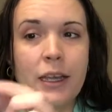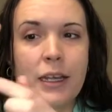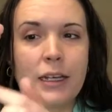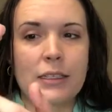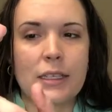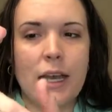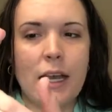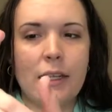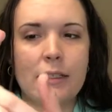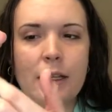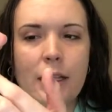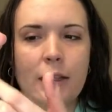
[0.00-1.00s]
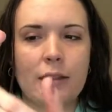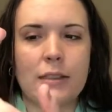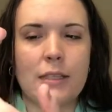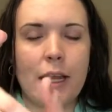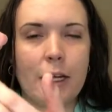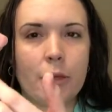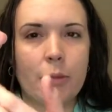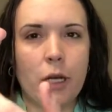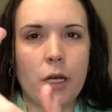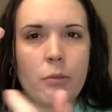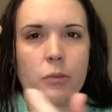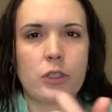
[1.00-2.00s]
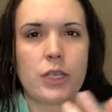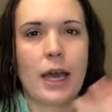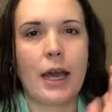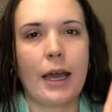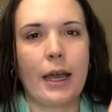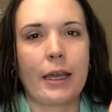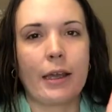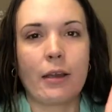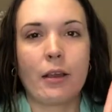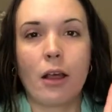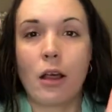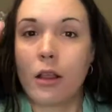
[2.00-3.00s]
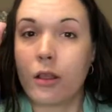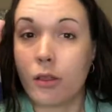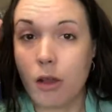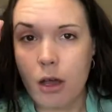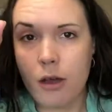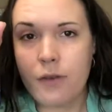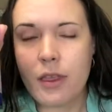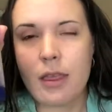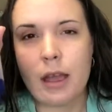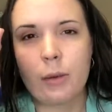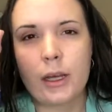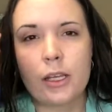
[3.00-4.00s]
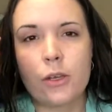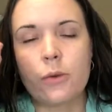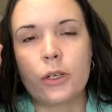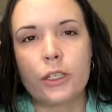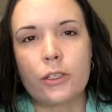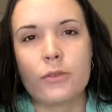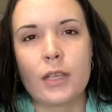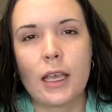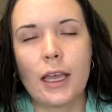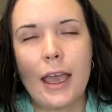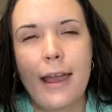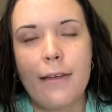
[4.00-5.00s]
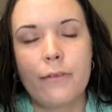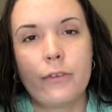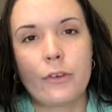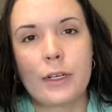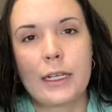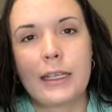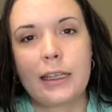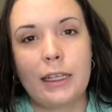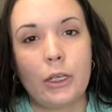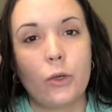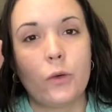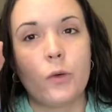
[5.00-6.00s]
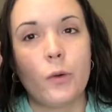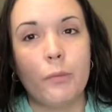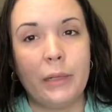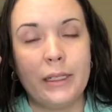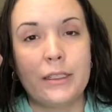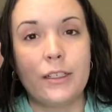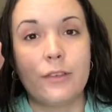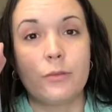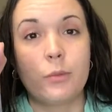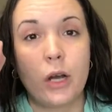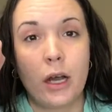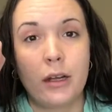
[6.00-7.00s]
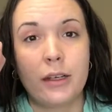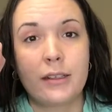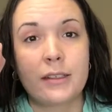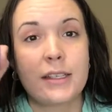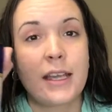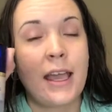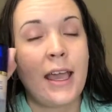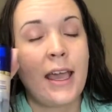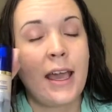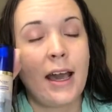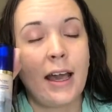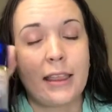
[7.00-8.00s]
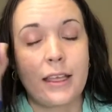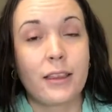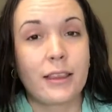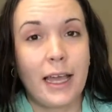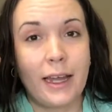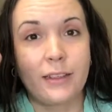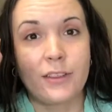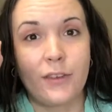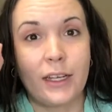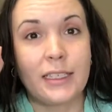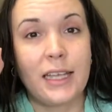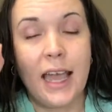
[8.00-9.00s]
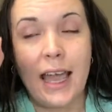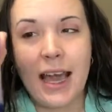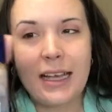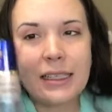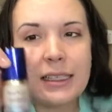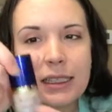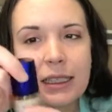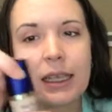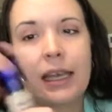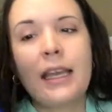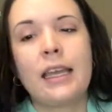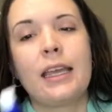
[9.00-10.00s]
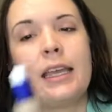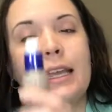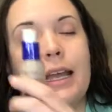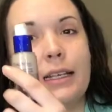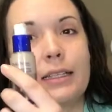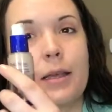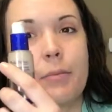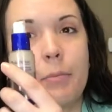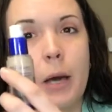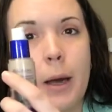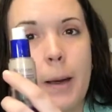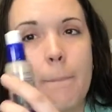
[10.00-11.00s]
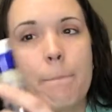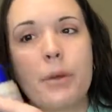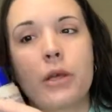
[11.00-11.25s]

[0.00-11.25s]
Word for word: And it's got, it's got like this air pump, which I love. That way you are using every little bit of product. I think that is fantastic. It has a pump.